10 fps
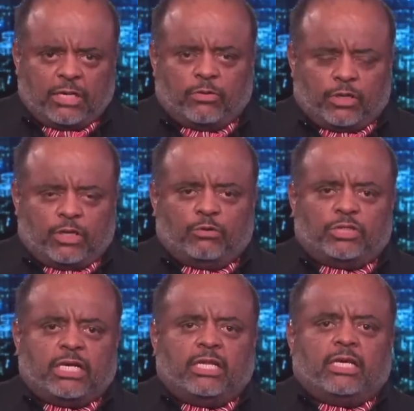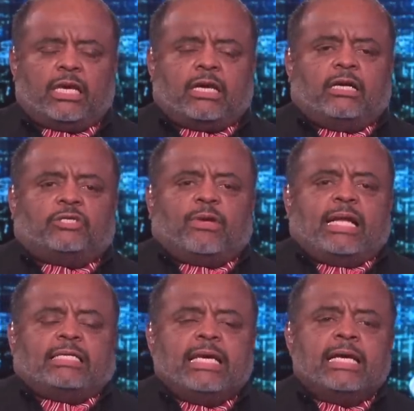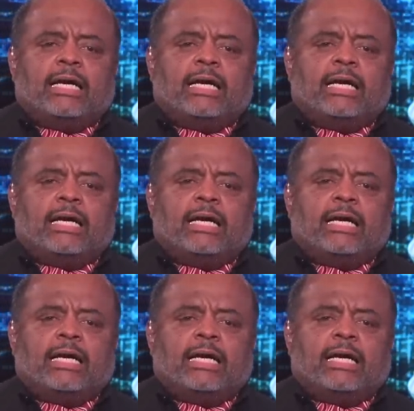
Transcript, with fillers: They were negotiating a contract.